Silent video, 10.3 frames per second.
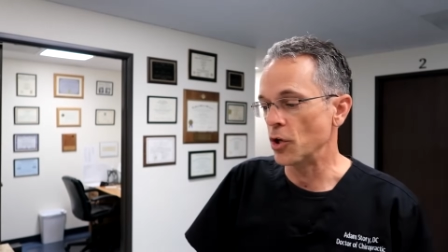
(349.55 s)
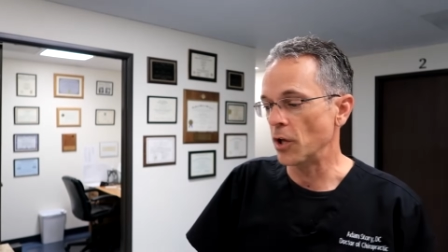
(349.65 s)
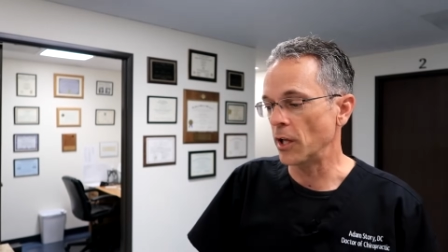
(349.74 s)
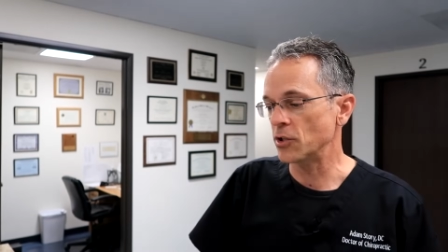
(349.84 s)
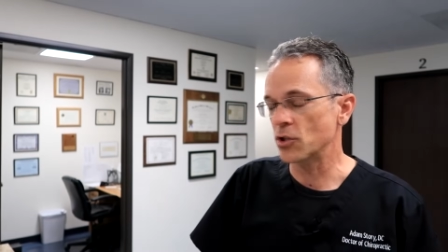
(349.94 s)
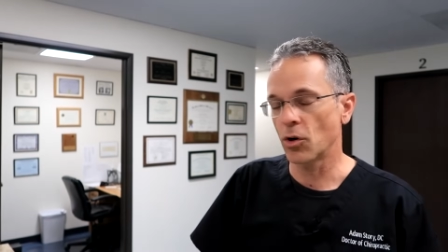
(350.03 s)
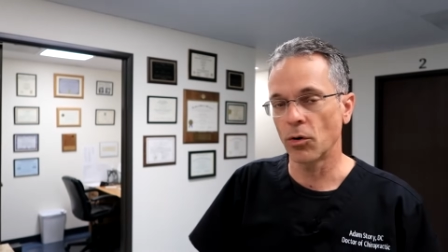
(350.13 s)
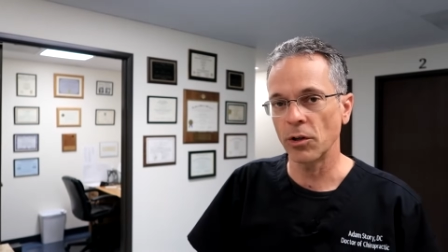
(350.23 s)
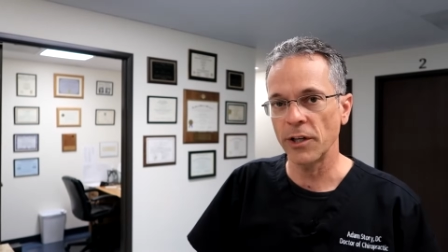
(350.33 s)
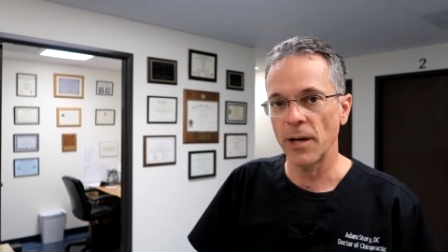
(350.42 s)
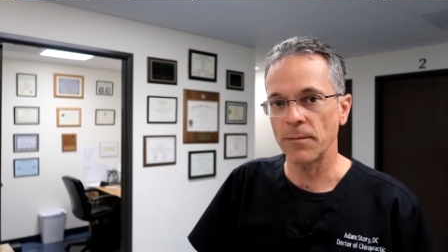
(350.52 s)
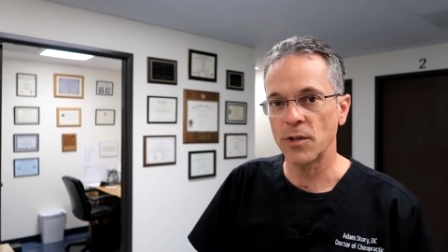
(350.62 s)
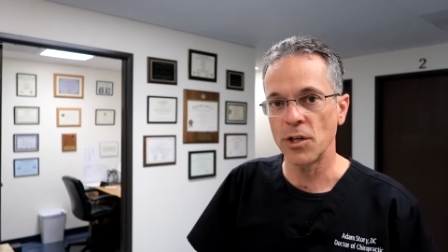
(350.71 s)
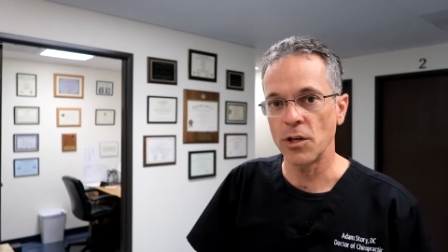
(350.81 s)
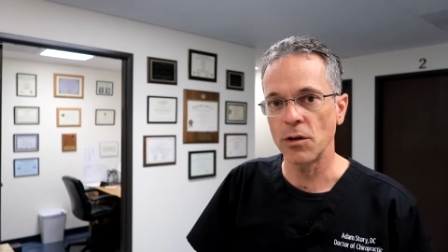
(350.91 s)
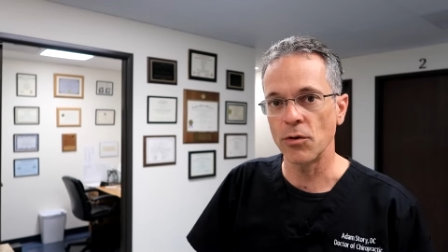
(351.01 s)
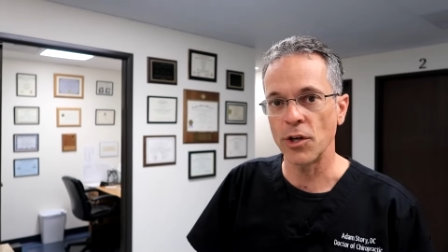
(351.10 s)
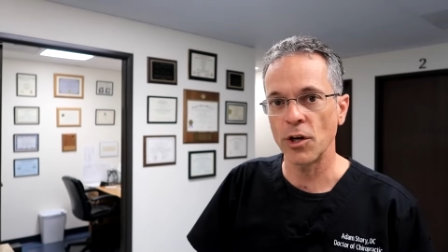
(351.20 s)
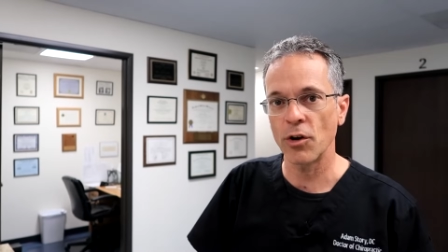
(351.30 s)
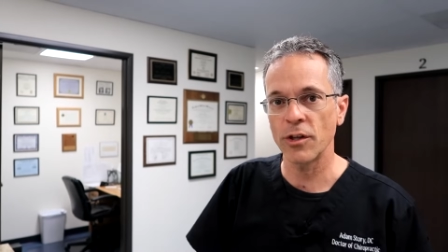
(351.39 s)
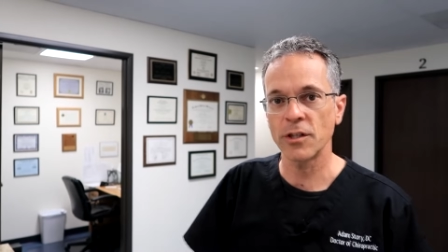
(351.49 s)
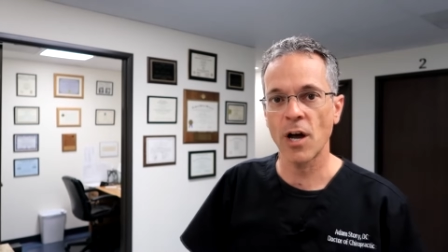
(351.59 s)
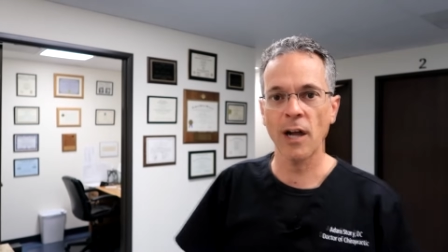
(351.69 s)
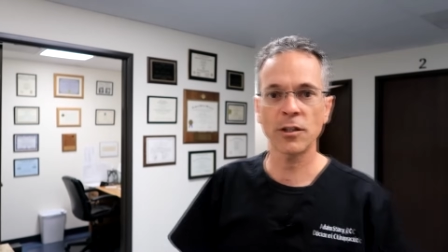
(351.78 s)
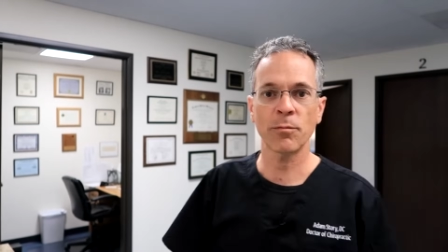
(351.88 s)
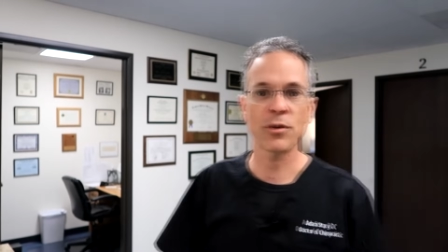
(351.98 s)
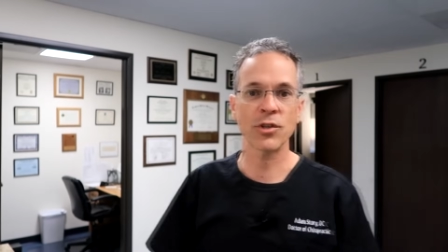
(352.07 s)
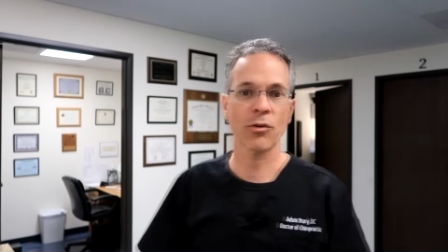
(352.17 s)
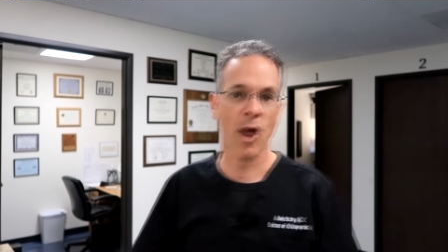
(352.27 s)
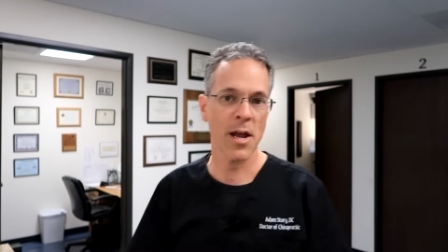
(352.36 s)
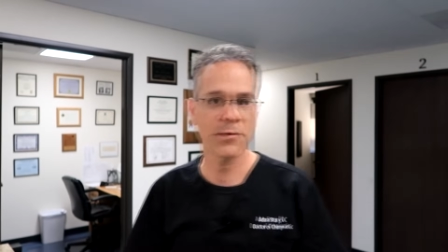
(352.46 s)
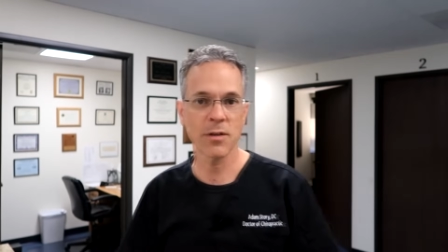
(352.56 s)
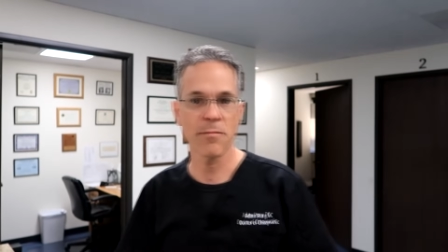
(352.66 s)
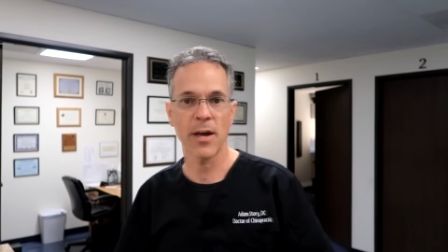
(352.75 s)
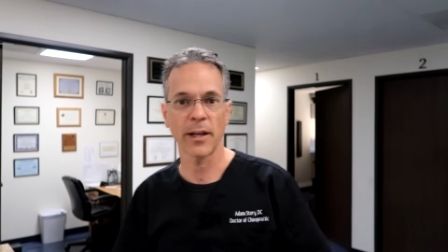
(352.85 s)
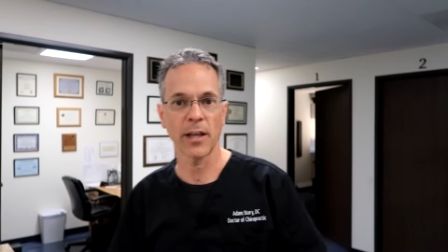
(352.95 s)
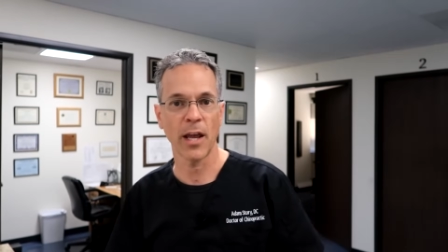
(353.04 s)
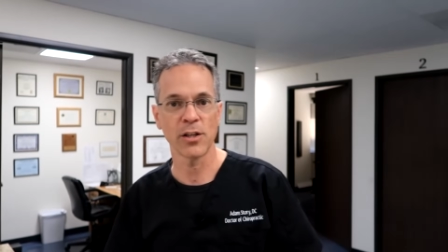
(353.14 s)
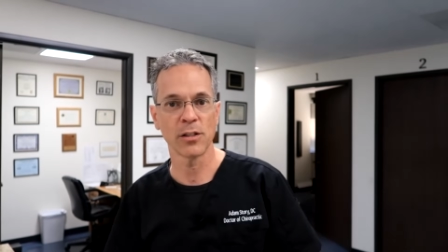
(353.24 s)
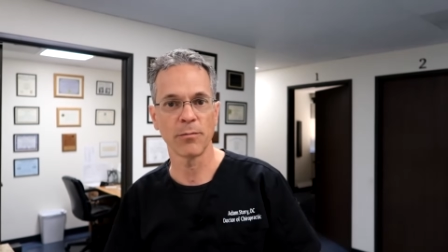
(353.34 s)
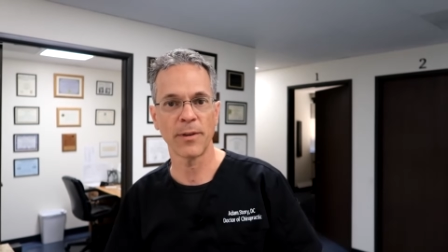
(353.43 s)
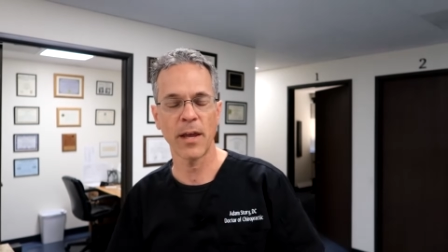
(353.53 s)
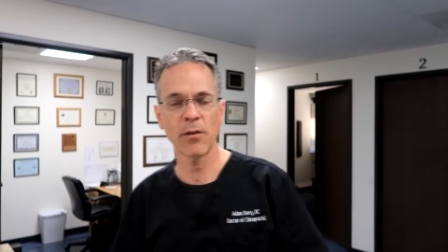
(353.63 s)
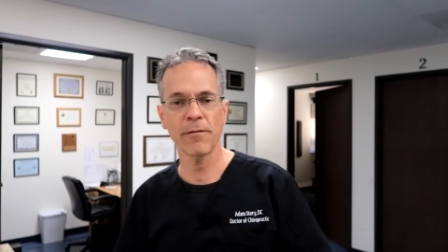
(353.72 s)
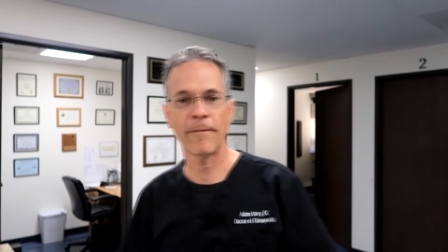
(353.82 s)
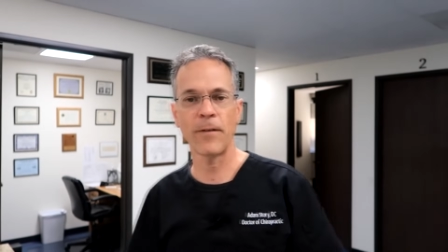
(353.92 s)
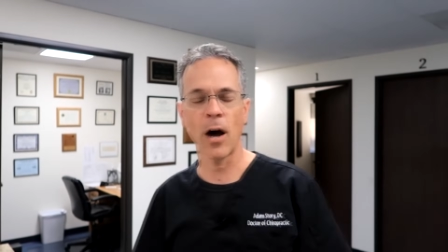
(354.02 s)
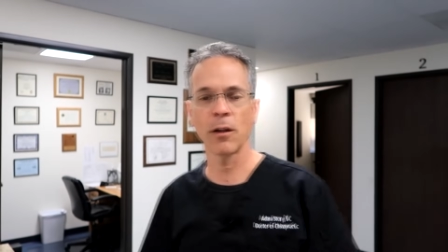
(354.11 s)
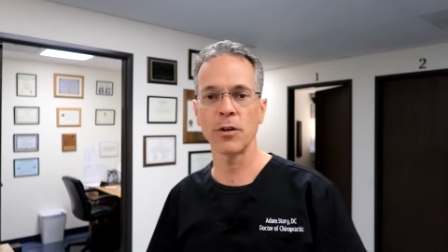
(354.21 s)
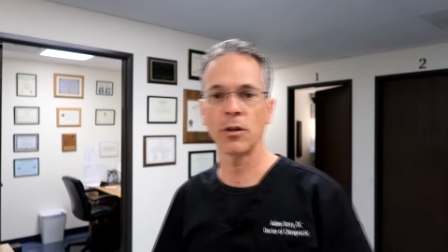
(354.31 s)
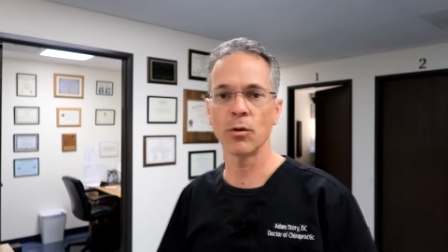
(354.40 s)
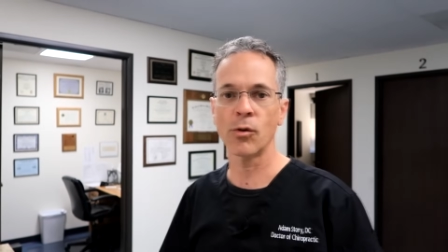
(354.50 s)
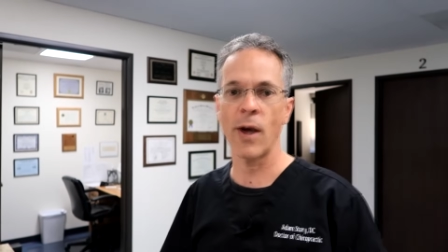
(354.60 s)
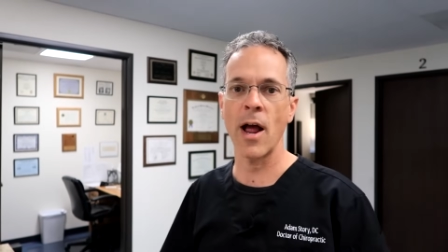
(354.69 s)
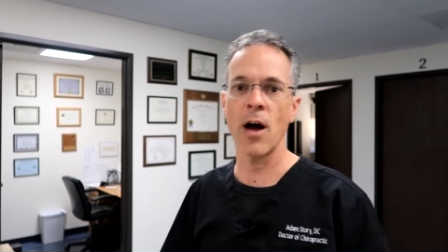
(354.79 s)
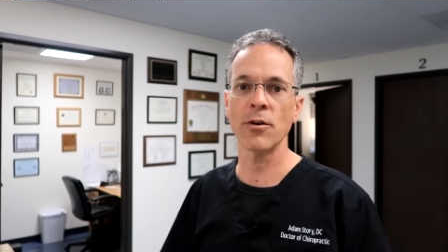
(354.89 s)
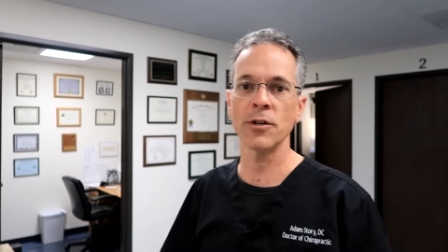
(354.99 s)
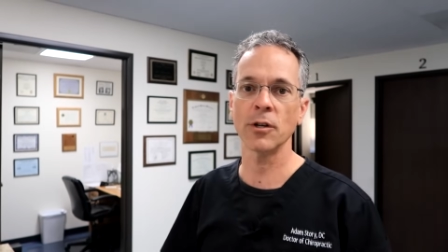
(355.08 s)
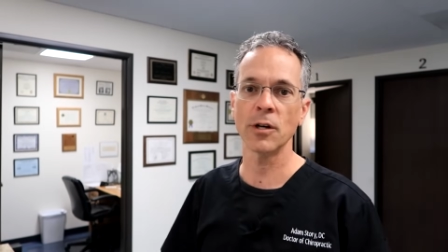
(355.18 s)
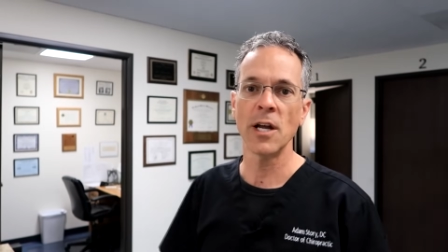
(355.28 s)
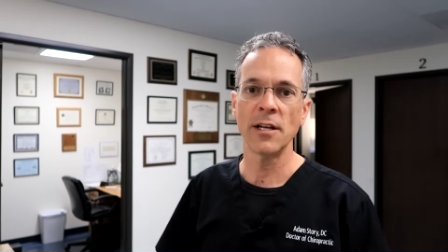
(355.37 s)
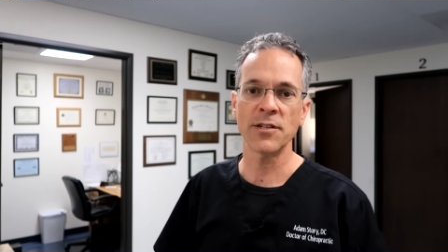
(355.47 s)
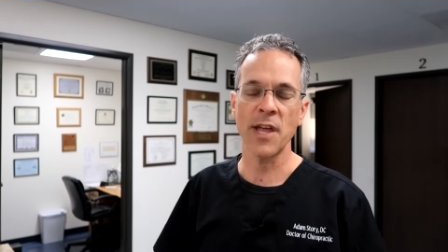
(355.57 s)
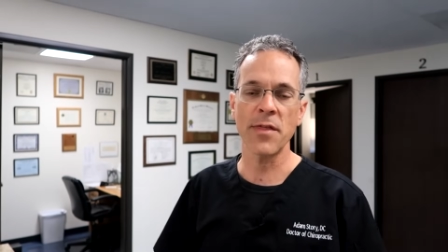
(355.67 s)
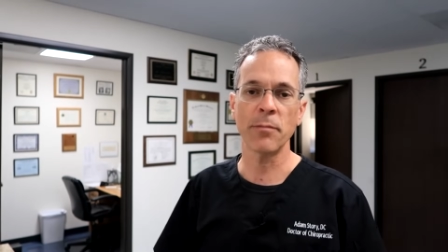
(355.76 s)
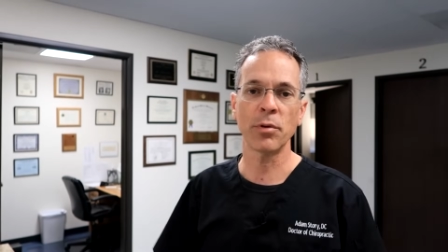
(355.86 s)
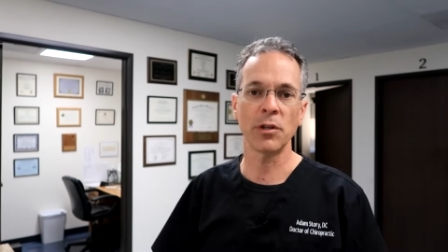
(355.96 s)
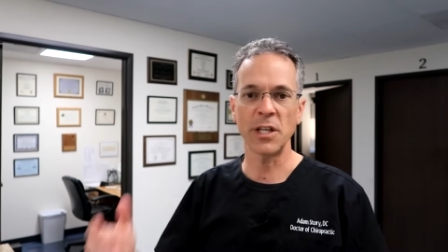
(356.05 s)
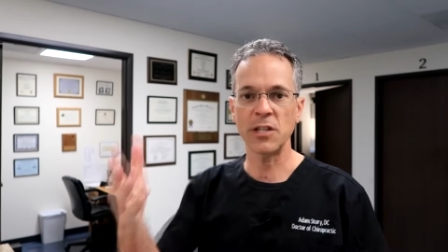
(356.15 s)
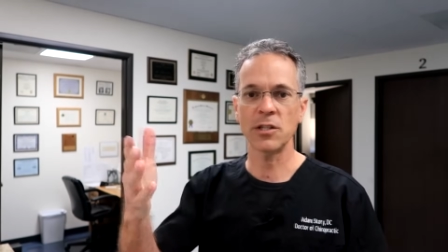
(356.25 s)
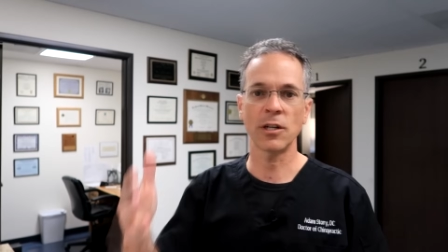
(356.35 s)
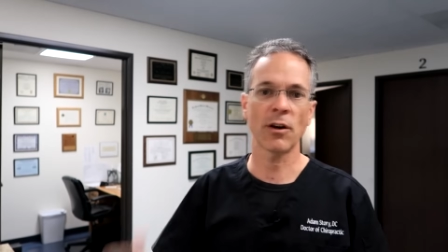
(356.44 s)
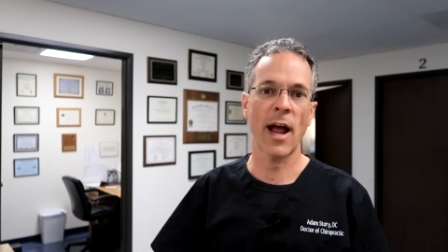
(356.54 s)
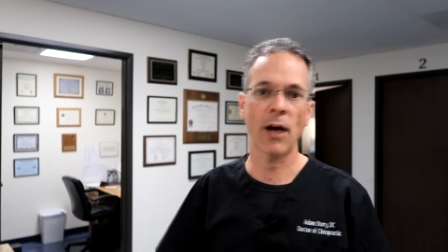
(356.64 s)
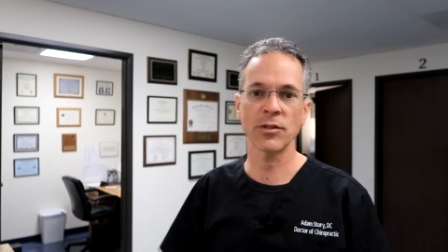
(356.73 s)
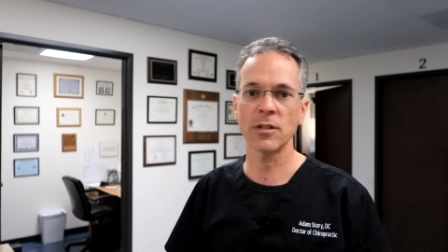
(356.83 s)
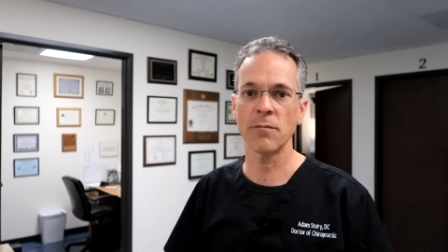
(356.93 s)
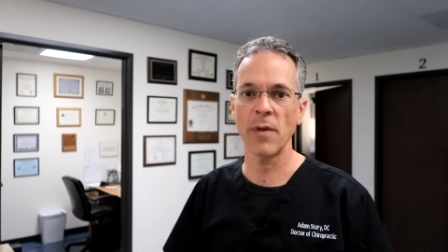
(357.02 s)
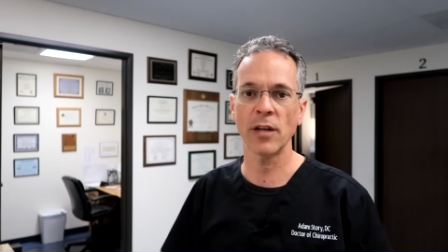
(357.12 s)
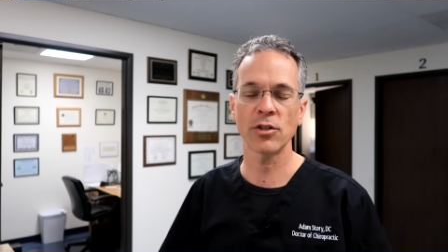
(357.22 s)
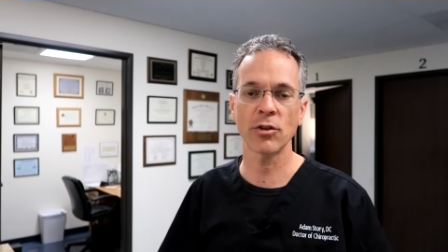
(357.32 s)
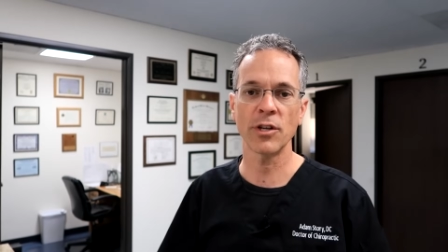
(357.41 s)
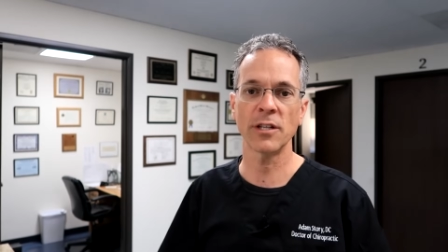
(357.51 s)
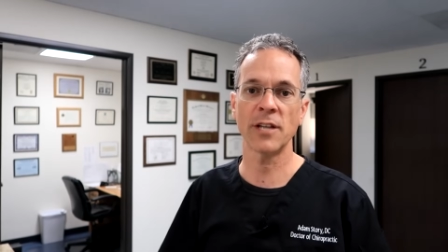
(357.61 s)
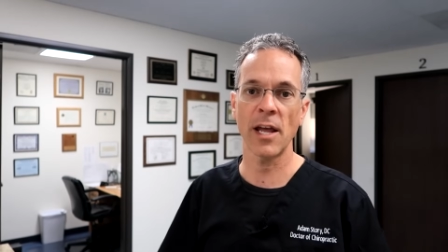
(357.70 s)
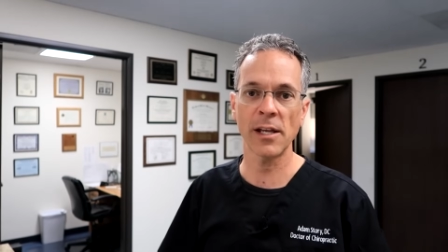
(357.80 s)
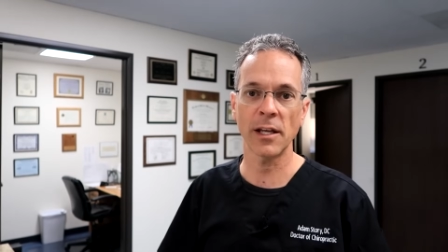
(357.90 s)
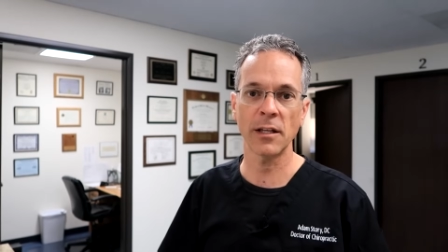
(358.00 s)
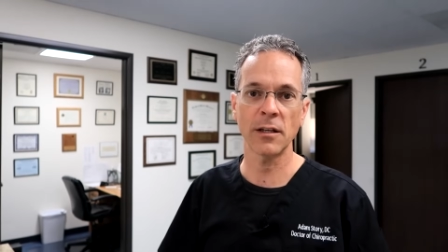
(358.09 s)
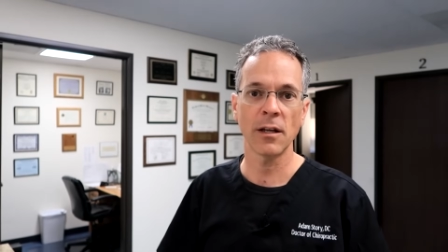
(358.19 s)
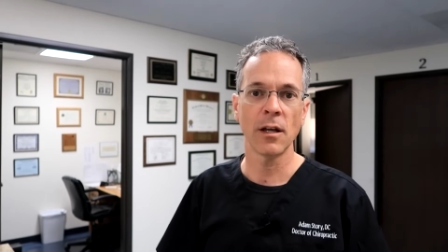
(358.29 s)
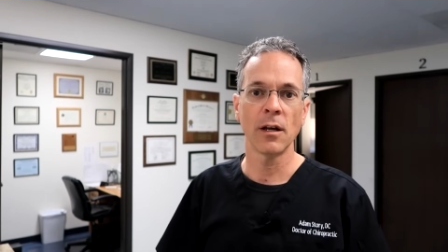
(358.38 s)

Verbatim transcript: it's totally up to you. You know, the doctor prescribes the medication, but they don't follow you around or send the police to your house to make sure you take it.